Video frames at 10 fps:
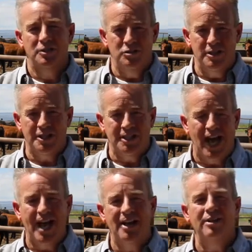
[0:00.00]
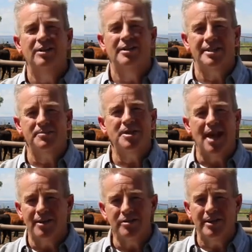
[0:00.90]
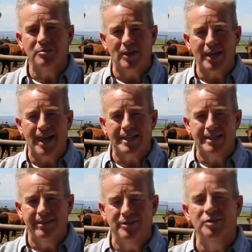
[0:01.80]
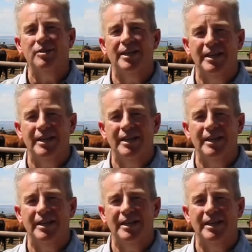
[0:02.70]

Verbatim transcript: To desire something other than what God has given you